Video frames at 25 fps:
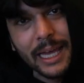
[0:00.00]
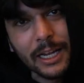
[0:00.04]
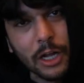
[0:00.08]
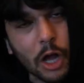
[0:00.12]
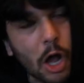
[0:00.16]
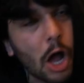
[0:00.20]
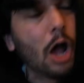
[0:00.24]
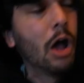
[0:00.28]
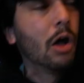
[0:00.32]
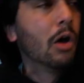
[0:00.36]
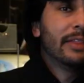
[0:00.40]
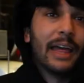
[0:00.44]

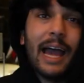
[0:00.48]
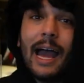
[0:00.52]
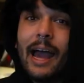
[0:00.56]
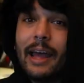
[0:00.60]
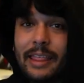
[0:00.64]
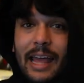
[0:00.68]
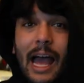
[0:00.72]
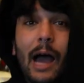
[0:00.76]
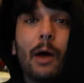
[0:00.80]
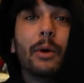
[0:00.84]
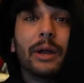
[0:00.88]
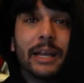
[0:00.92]
oh, that,
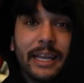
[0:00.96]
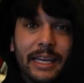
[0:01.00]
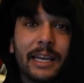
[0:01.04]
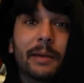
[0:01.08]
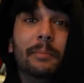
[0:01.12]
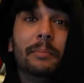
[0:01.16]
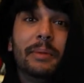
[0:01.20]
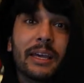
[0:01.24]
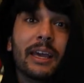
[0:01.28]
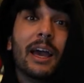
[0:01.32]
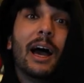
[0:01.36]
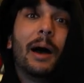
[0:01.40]
that would heat
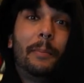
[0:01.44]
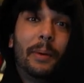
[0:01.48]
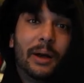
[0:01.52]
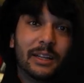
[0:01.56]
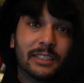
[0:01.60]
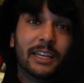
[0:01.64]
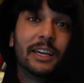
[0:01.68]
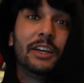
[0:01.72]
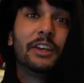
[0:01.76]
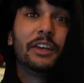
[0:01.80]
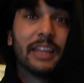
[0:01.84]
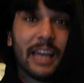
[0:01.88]
me up. I'll
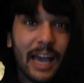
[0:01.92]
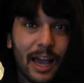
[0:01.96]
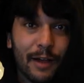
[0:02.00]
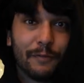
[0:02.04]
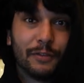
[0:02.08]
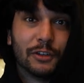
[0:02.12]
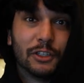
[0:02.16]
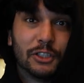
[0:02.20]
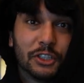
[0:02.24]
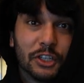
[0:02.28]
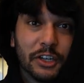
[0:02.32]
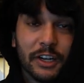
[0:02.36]
tell you that
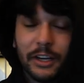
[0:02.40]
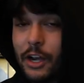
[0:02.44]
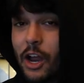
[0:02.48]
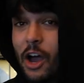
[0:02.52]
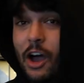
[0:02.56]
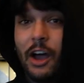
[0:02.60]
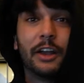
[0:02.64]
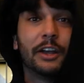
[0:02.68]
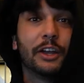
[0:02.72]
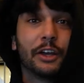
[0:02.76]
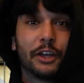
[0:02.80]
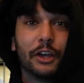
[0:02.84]
for sure. And
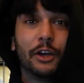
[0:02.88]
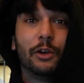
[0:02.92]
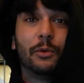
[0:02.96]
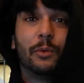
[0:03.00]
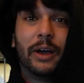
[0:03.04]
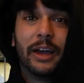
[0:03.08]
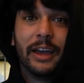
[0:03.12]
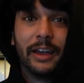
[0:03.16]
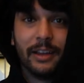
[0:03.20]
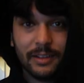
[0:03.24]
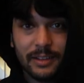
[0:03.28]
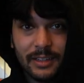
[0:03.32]
not in a good
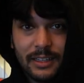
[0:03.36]
way.